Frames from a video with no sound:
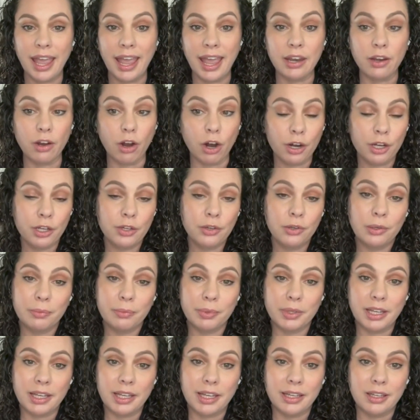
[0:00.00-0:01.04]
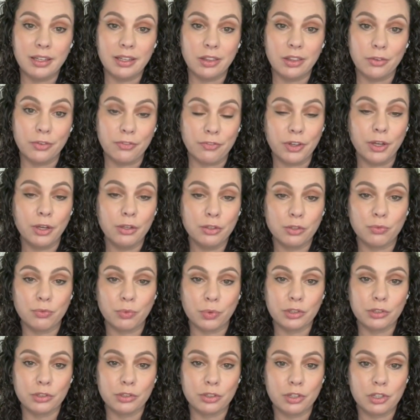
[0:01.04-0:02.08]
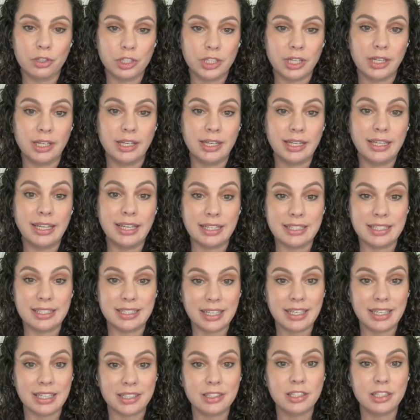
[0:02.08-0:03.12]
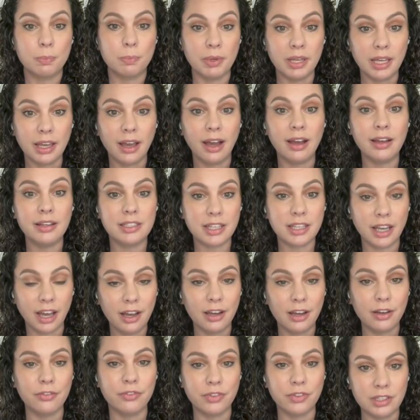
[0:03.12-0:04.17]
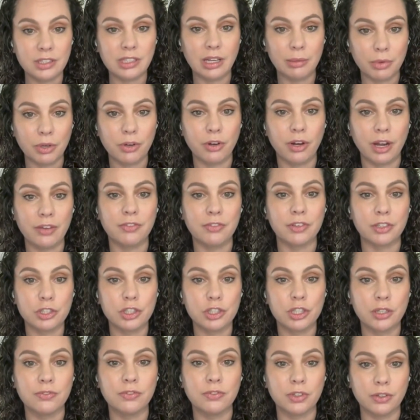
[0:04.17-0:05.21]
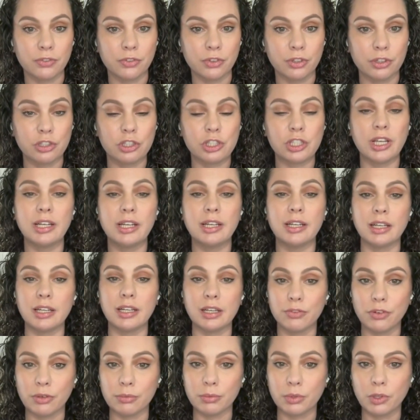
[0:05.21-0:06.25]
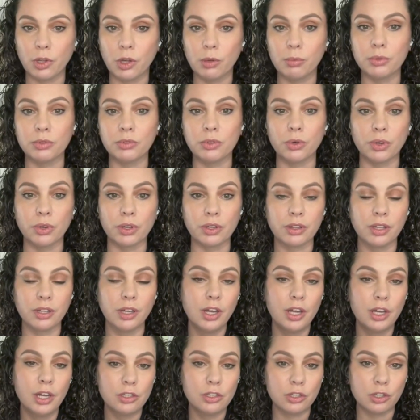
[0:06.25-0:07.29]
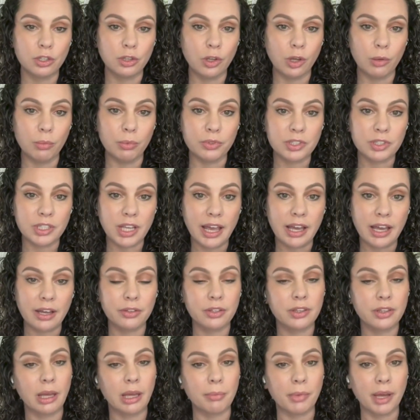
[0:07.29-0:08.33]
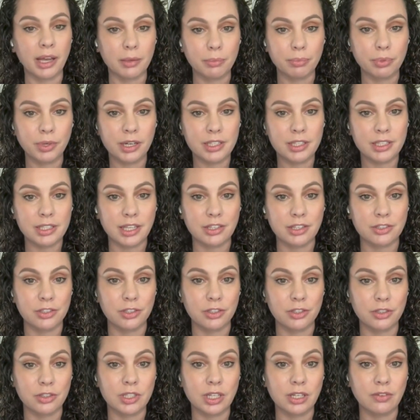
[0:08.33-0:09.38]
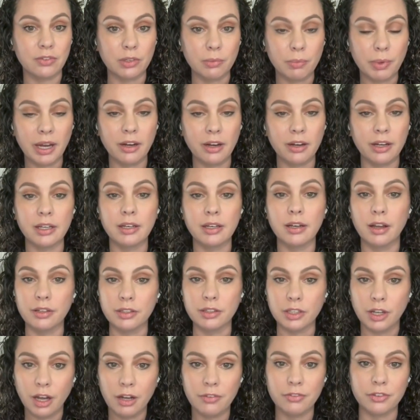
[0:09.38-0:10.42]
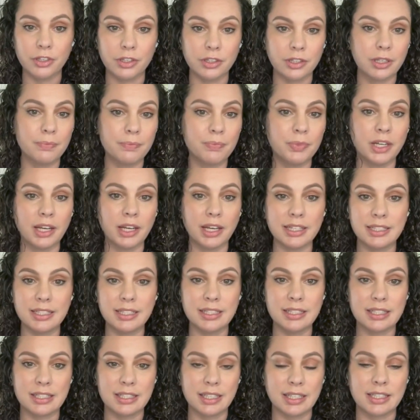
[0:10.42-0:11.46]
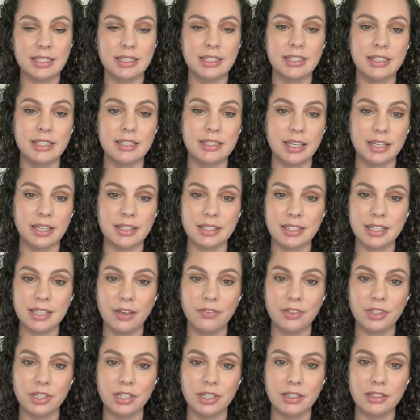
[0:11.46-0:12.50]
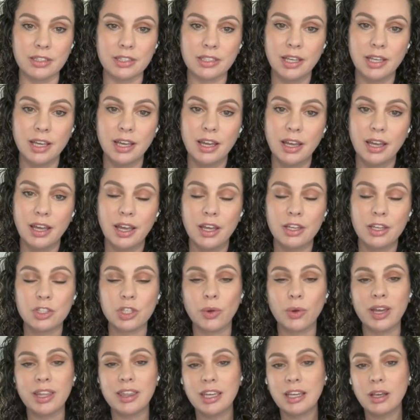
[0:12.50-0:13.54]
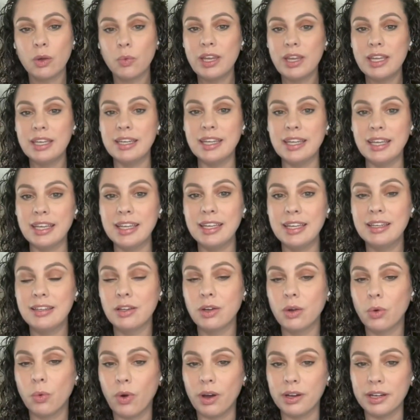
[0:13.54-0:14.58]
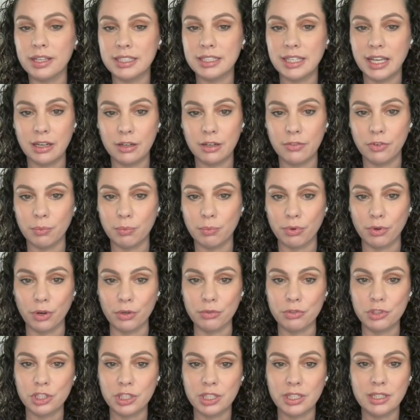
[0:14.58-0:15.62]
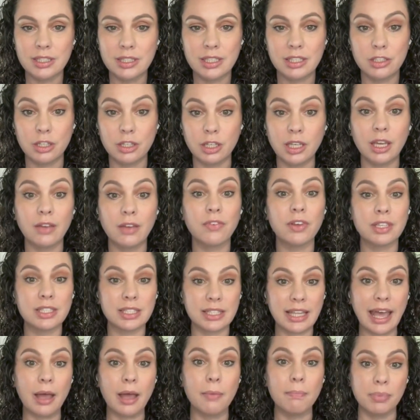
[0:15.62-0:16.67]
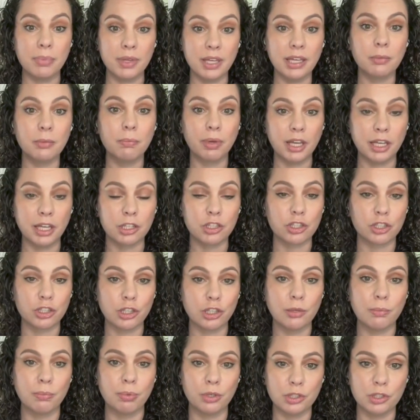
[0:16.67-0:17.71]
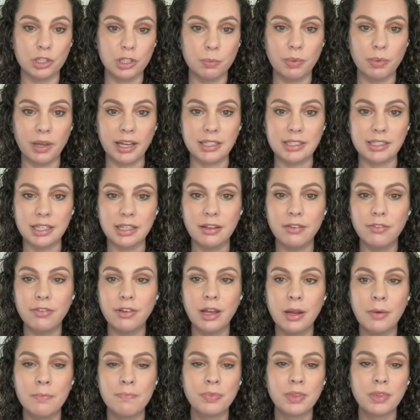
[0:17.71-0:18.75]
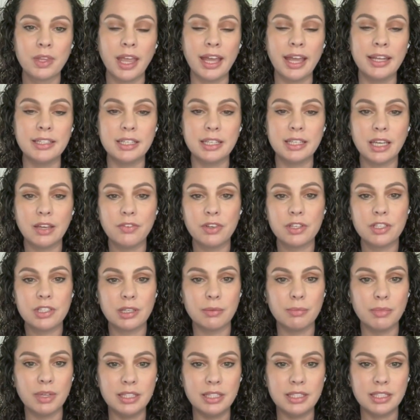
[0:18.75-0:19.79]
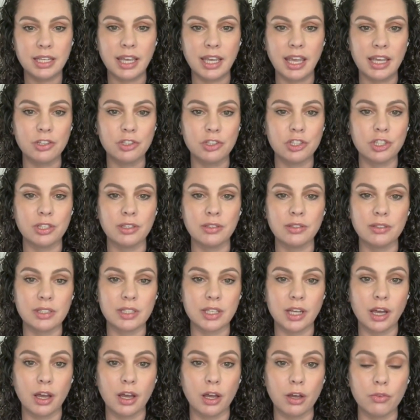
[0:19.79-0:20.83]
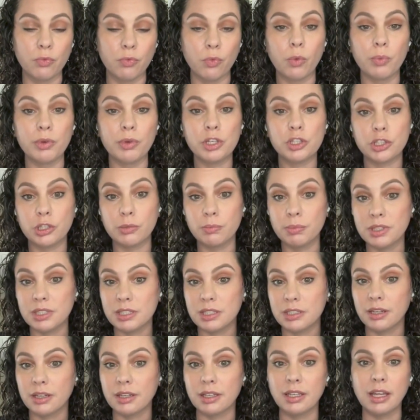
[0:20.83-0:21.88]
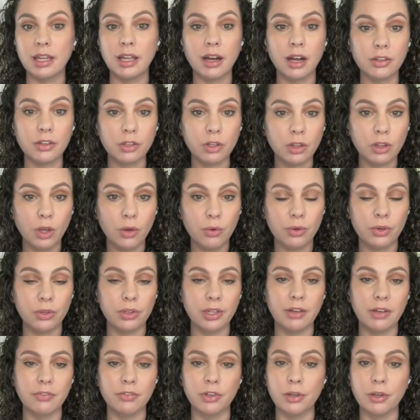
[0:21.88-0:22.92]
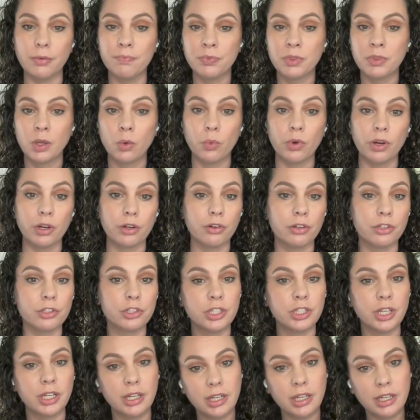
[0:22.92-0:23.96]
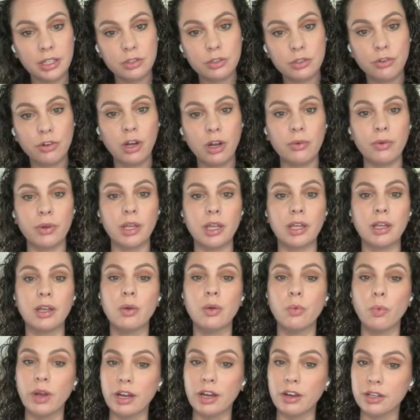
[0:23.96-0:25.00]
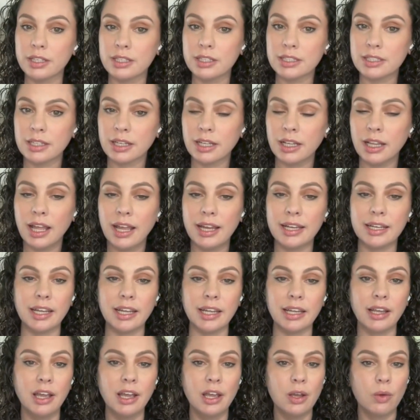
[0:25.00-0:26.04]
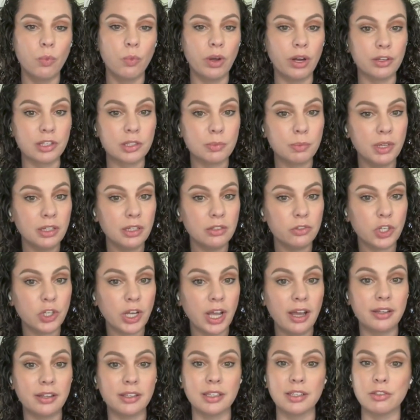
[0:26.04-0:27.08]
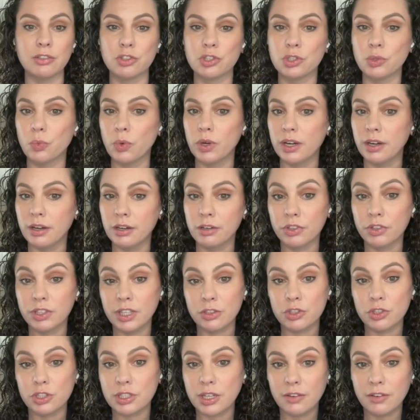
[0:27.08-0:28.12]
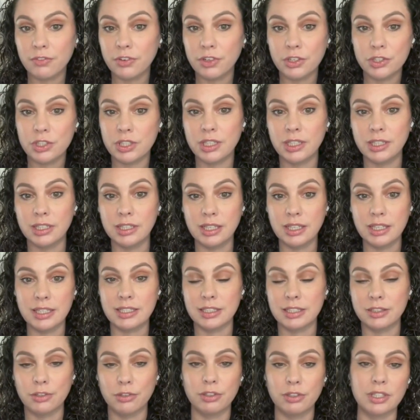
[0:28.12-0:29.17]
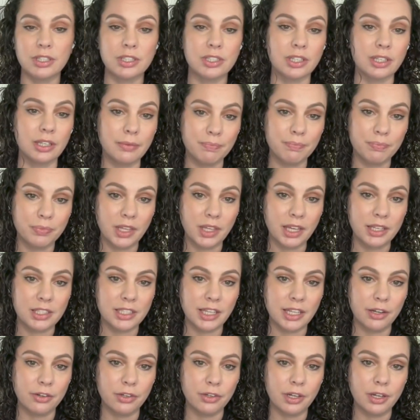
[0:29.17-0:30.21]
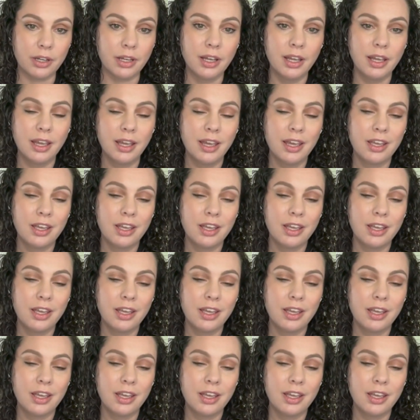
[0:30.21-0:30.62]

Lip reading: And arguably, the field of world Christianity exists because of the demographic shift of Christianity from global north to global south that my predecessor, David Barrett, uncovered in the 1960s and 70s. So I think we need quantitative approaches to give us that big picture perspective and to give us some indications of what we should be studying on the local level, where Christianity is growing, where it is declining, where it's being challenged, where religious diversity is increasing, etc.